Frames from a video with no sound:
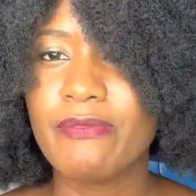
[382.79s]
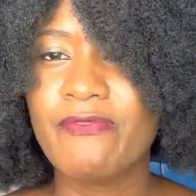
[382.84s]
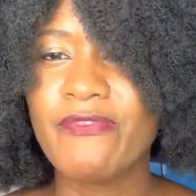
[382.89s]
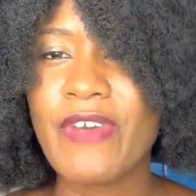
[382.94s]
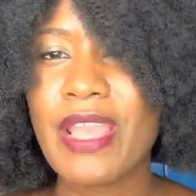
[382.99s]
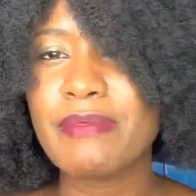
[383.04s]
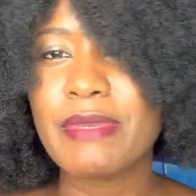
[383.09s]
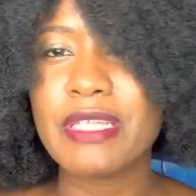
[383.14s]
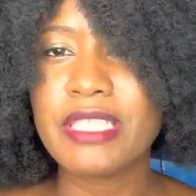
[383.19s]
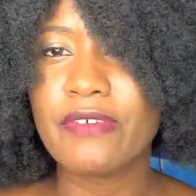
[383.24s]

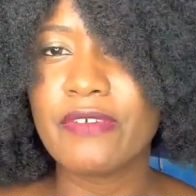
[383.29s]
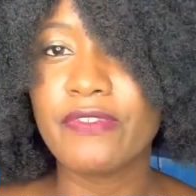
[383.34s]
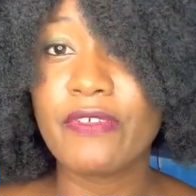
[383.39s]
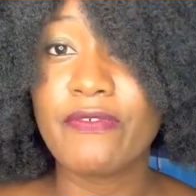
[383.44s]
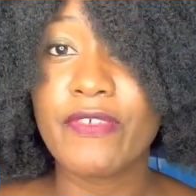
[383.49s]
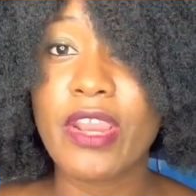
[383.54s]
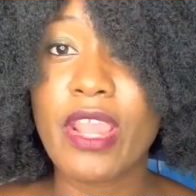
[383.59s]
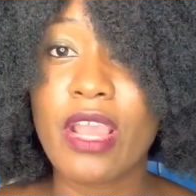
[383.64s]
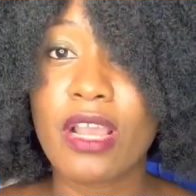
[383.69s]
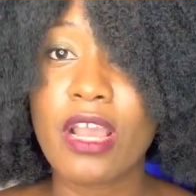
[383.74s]
find myself in a
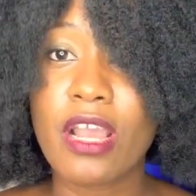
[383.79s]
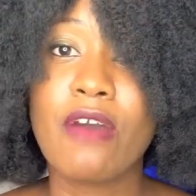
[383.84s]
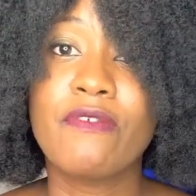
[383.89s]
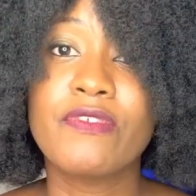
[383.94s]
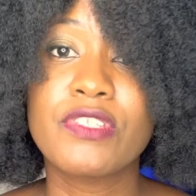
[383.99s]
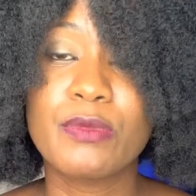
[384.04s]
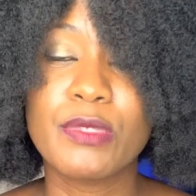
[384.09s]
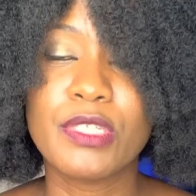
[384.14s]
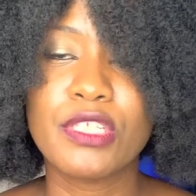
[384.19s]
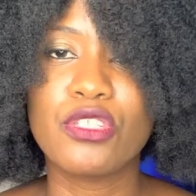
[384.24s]
very
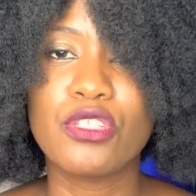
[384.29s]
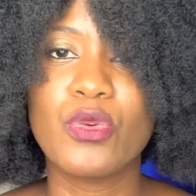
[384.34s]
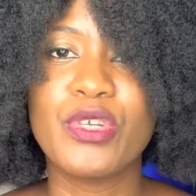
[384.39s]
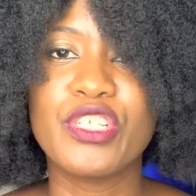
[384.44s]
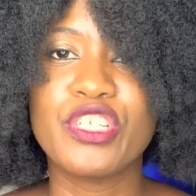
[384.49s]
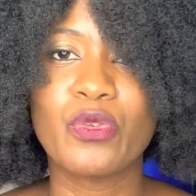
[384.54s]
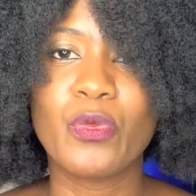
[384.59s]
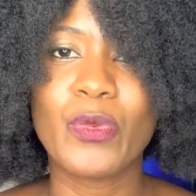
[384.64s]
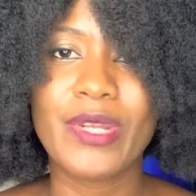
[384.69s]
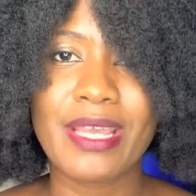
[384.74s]
uncomfortable
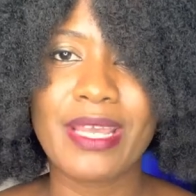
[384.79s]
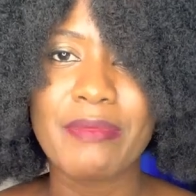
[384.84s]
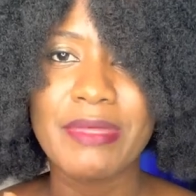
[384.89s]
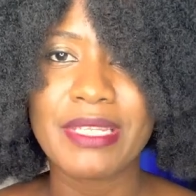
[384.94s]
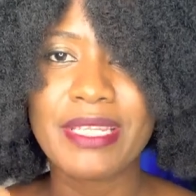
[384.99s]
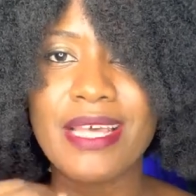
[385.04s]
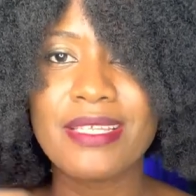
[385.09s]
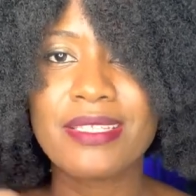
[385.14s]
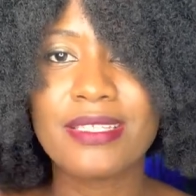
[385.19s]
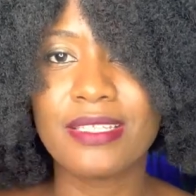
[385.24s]
situation when I'm
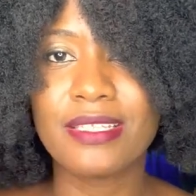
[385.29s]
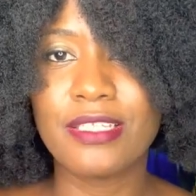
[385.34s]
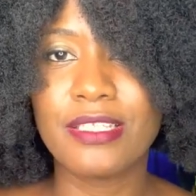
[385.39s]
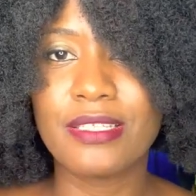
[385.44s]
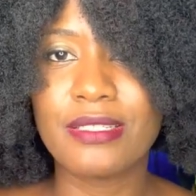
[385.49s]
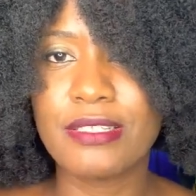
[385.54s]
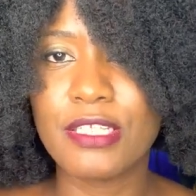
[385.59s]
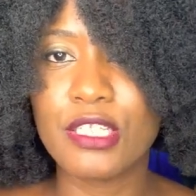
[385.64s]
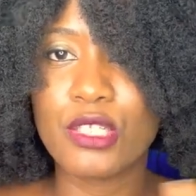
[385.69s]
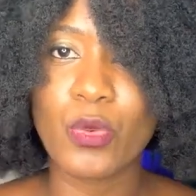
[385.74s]
in that
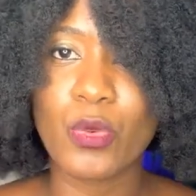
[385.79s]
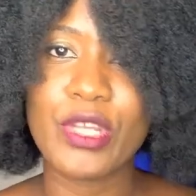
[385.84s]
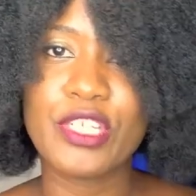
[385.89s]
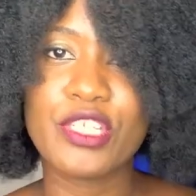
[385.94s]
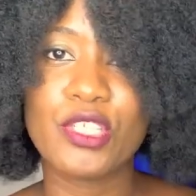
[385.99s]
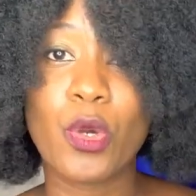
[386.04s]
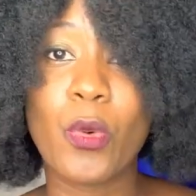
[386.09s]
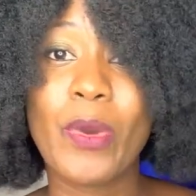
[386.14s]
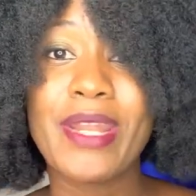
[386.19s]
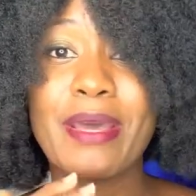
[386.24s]

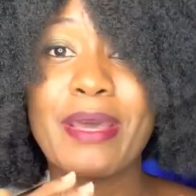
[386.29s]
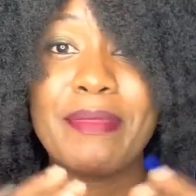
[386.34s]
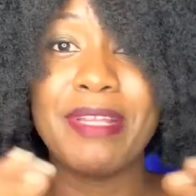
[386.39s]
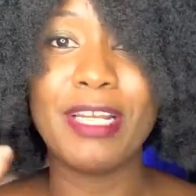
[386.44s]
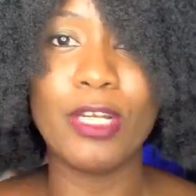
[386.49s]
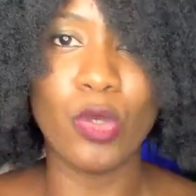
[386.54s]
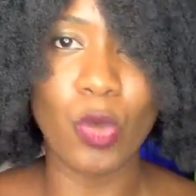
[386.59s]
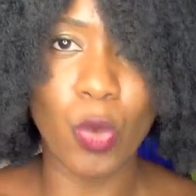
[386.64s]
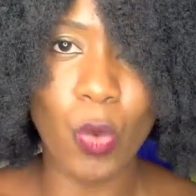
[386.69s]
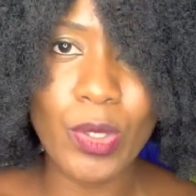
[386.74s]
situation or when I'm
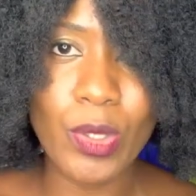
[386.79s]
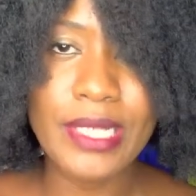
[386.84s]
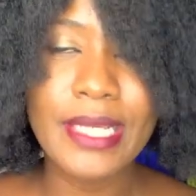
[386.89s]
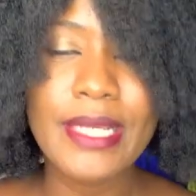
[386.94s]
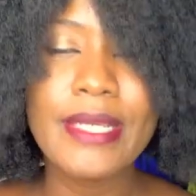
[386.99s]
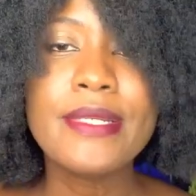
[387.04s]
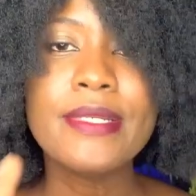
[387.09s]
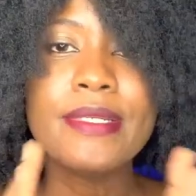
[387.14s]
alone.